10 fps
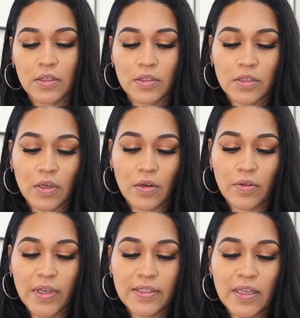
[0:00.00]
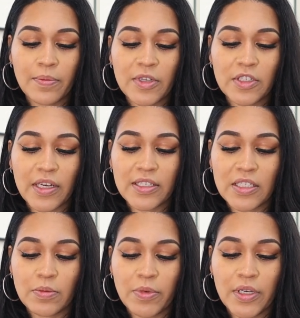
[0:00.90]
So that's how much I
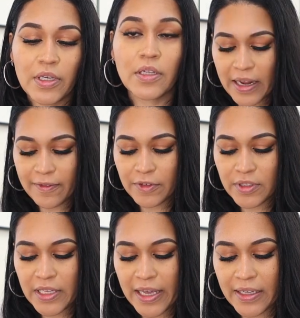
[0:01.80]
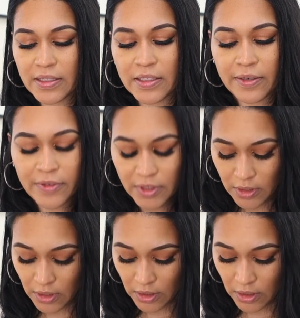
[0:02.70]
spent after tax and
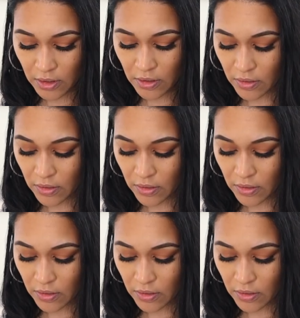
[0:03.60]
everything.